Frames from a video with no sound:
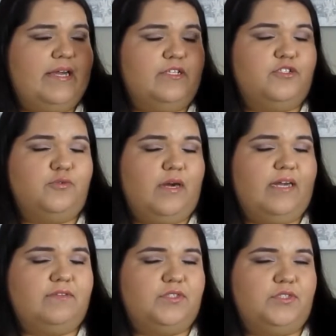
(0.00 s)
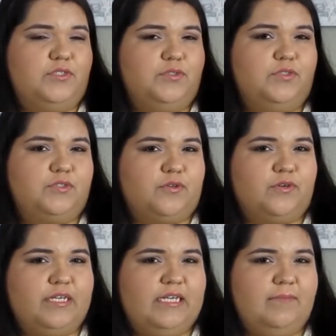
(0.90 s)
I do have to use
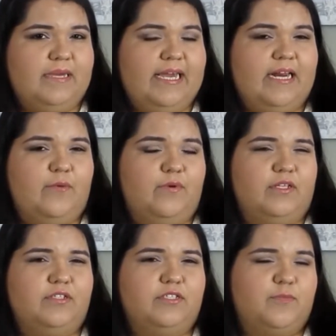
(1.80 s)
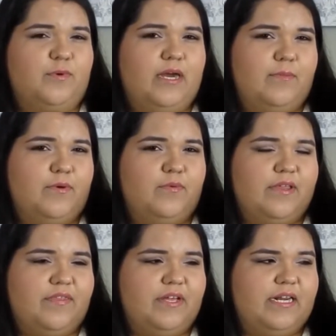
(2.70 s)
cream and I will use a primer
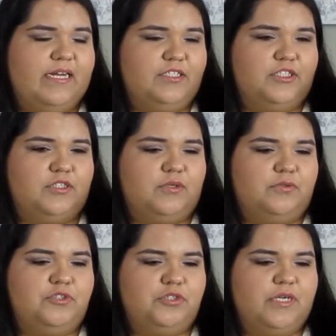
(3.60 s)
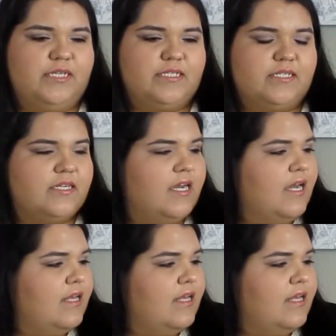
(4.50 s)
with it I just don't trust